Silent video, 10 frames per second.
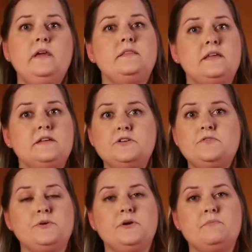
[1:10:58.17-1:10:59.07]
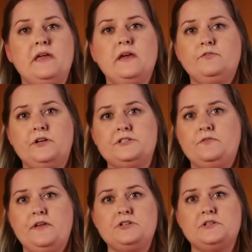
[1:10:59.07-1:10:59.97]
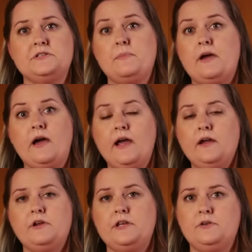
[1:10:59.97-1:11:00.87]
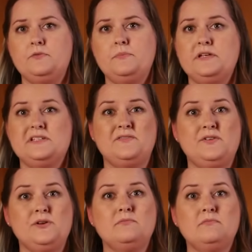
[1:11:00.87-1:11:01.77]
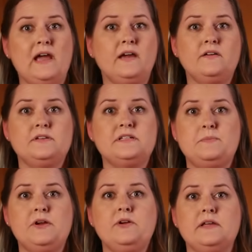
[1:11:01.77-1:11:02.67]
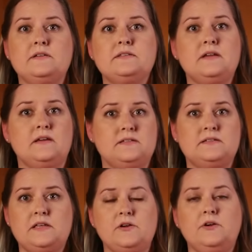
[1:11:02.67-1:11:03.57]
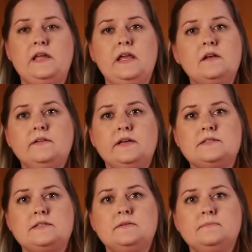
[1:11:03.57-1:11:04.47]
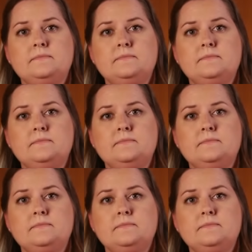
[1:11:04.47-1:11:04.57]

The interviewer may have reservations about hiring you because of your lack of experience as a security analyst.